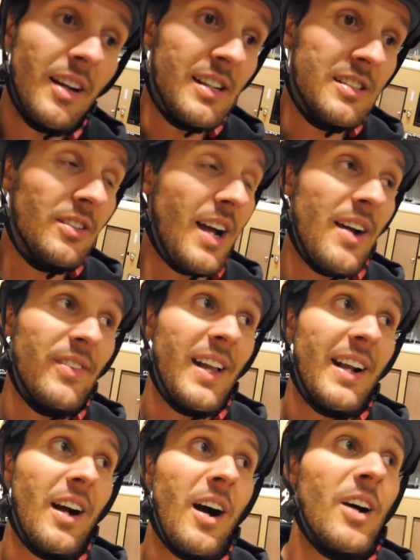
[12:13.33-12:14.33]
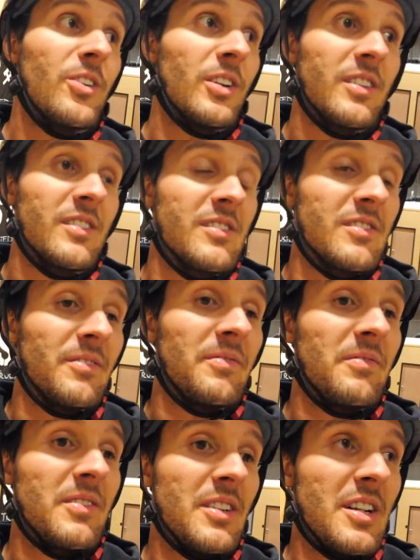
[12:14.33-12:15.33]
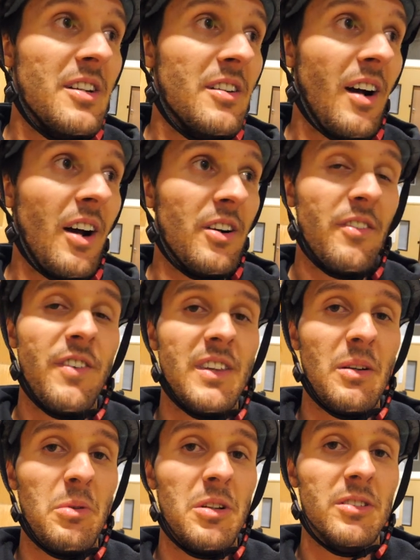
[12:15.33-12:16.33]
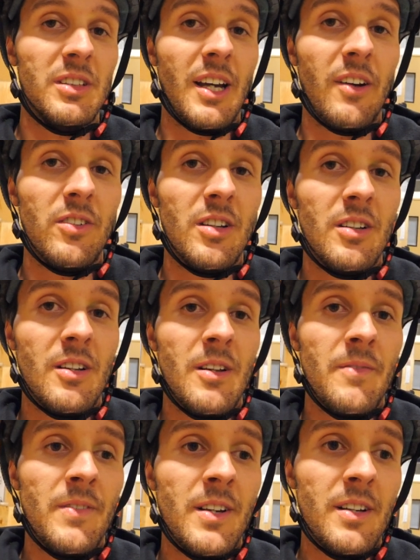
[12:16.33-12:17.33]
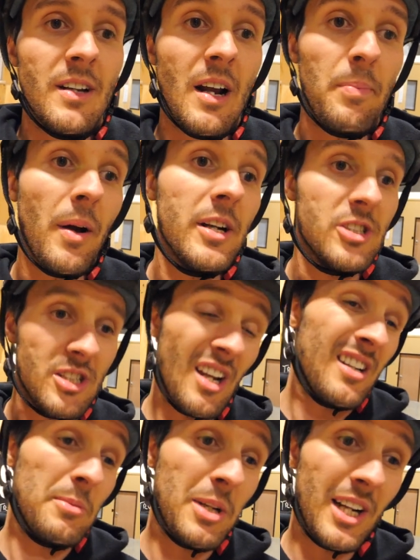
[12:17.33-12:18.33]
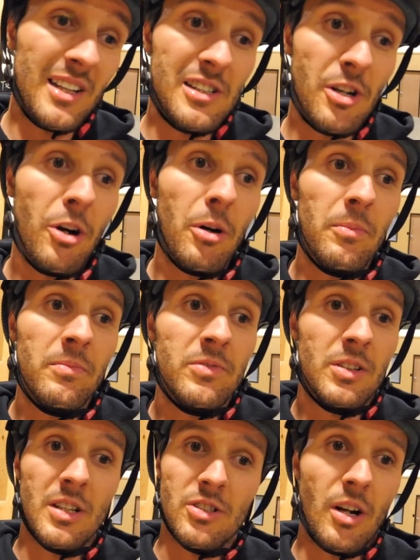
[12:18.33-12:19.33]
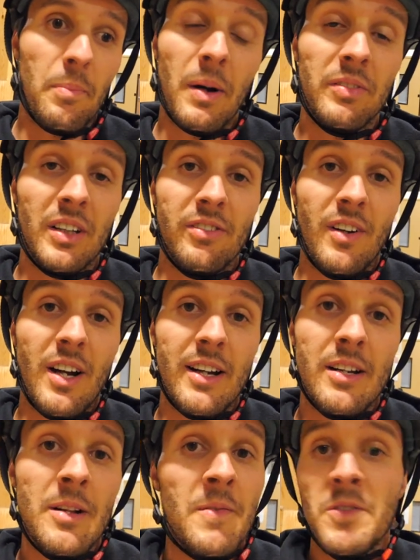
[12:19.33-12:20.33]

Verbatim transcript: I still have like 100 and, 150 wheels left. And I'll probably just end up taking these home because they're all perfectly fine.